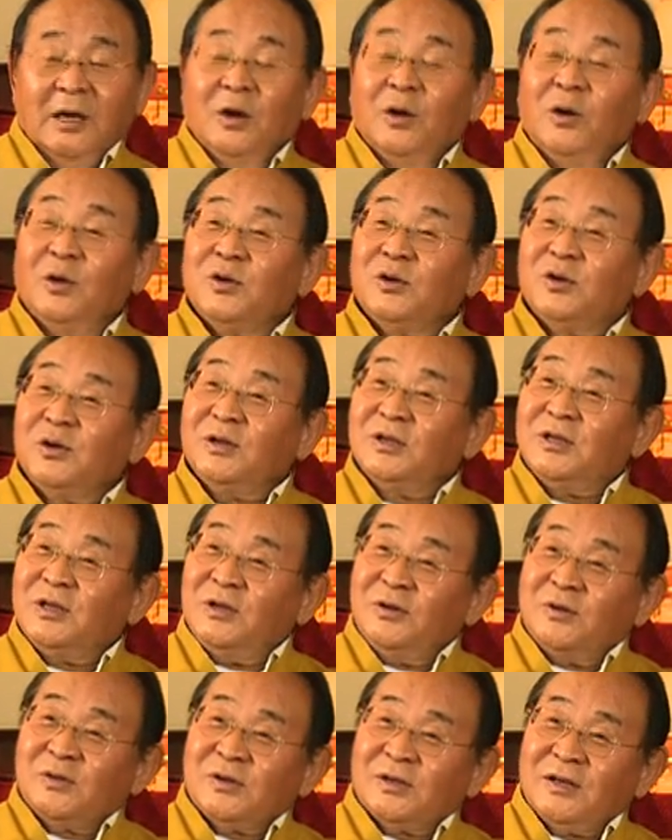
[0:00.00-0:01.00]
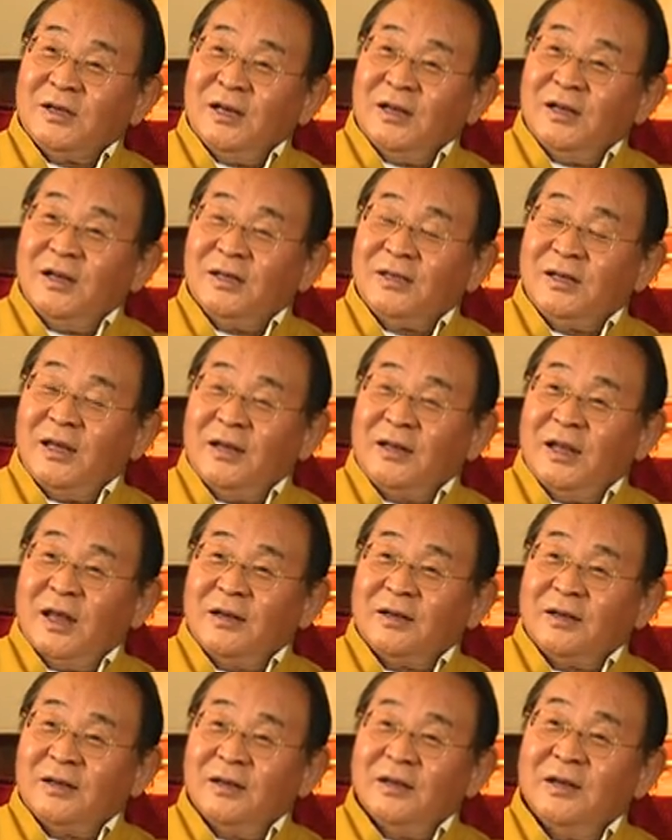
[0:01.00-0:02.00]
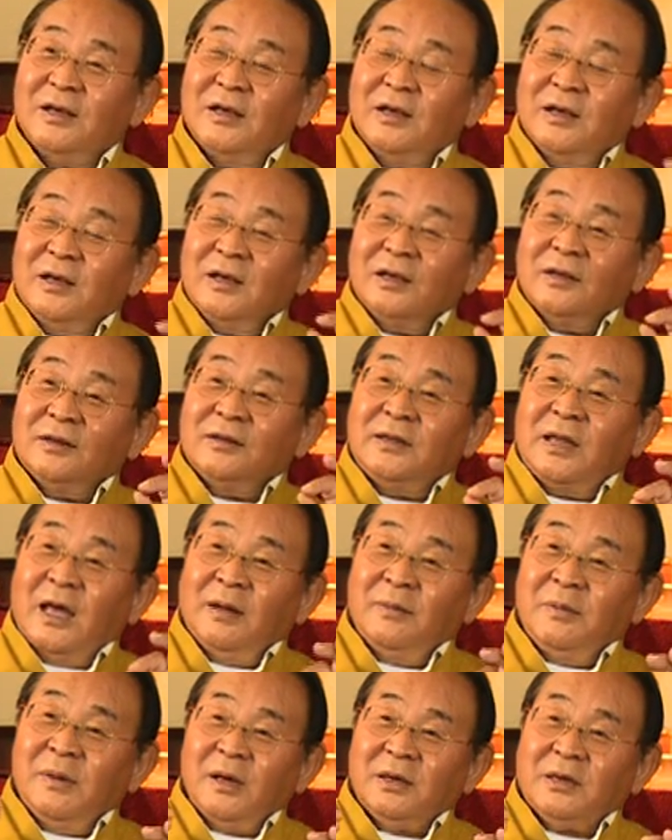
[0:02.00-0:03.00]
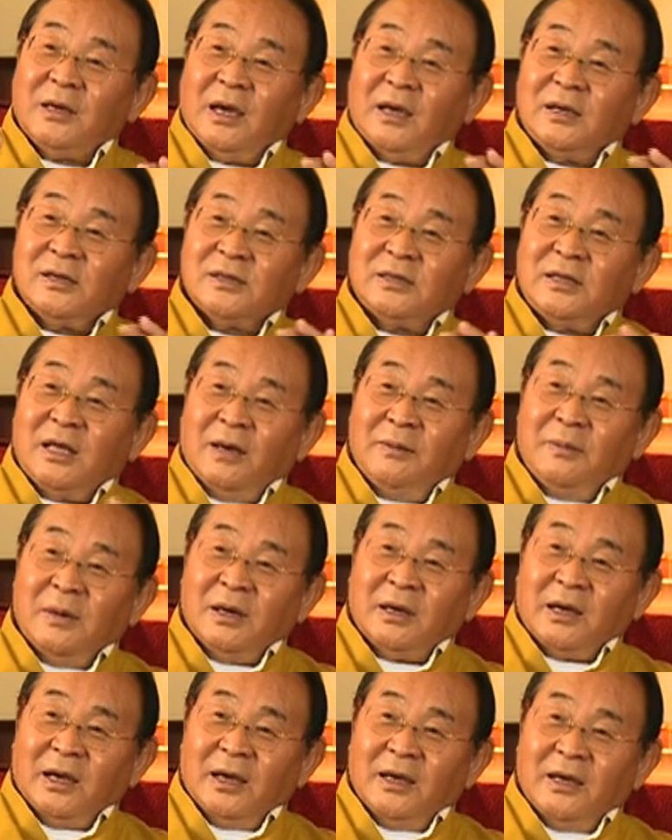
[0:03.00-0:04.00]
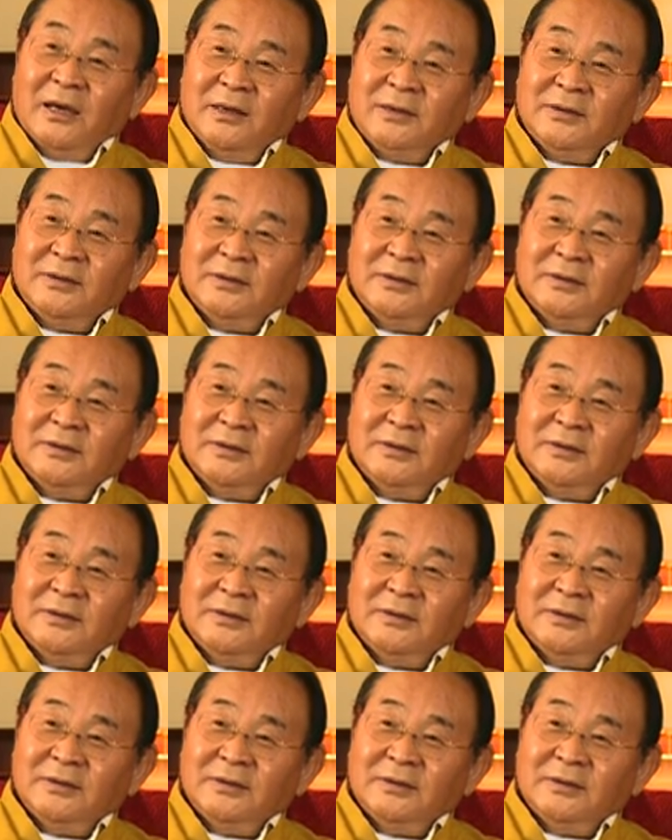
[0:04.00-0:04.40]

Also, it's interesting, it is said that Dhammakaya Dhammakaya